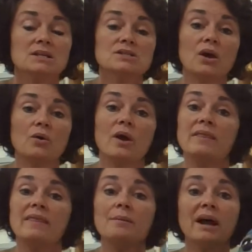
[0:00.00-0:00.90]
So
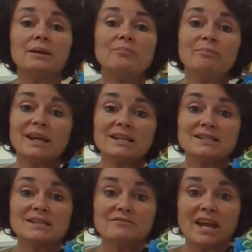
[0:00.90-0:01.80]
they might pick
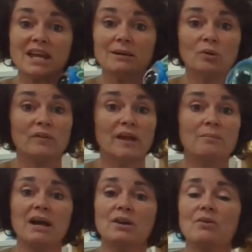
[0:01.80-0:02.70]
a stuffed animal.
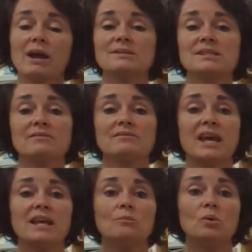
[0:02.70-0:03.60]
They might grab a stuffed
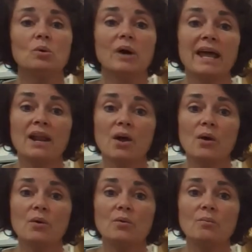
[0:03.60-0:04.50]
animal at
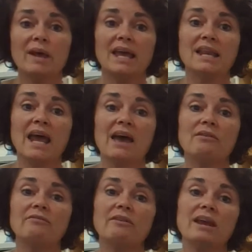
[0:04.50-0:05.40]
home and
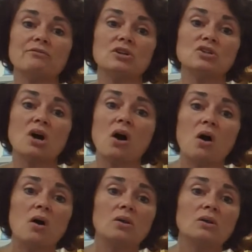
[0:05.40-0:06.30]
have a favorite
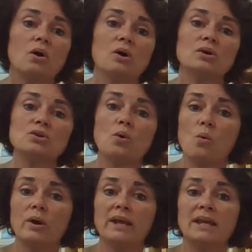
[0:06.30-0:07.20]
doll or
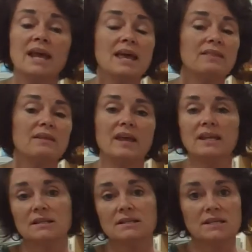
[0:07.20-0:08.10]
toy that
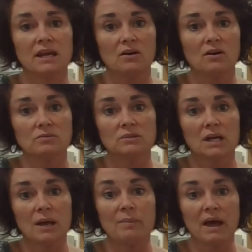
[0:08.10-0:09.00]
they can tell
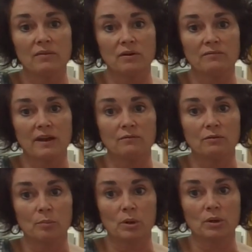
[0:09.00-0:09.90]
about their
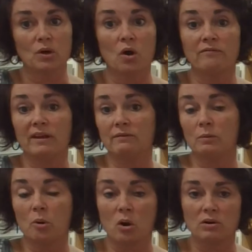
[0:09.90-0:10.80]
favorite book or
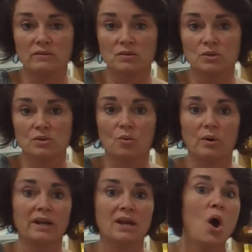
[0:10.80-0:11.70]
favorite part of the
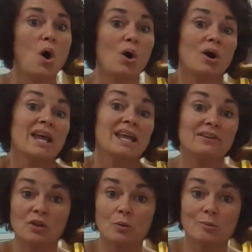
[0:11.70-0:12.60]
story, or
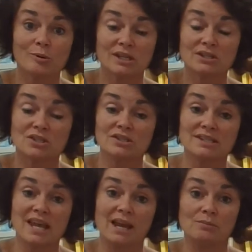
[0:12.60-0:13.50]
if their
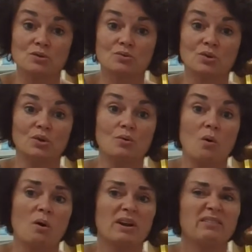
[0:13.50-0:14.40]
predictions came
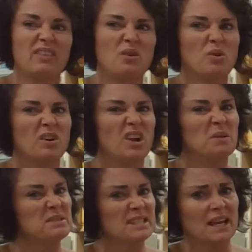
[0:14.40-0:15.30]
true, or if they
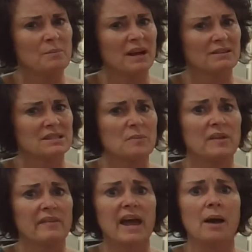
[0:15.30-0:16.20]
were upset about
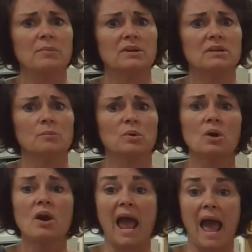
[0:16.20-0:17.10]
something that happened in the
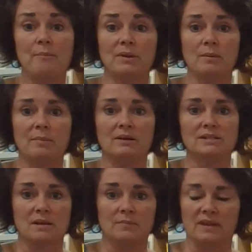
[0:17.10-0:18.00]
book or happy
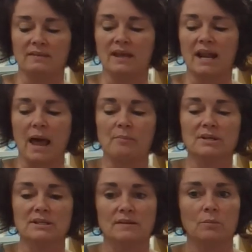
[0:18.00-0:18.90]
about something that
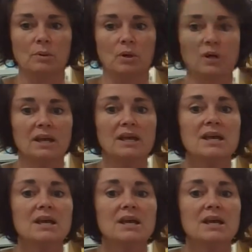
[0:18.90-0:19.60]
happened in the book.